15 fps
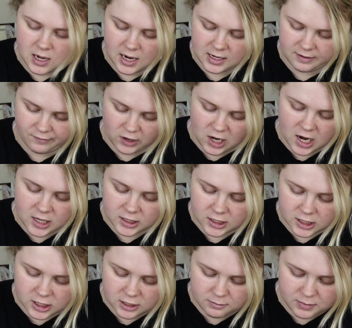a different
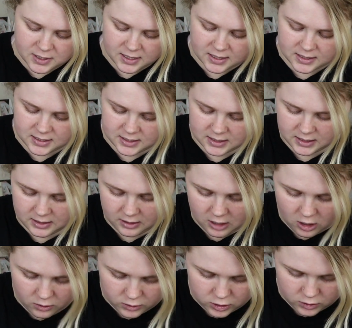color, but it
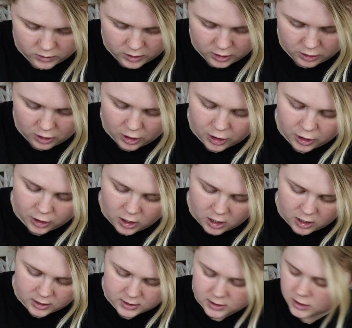goes to a, a good
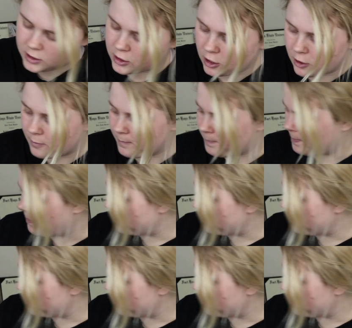cause. So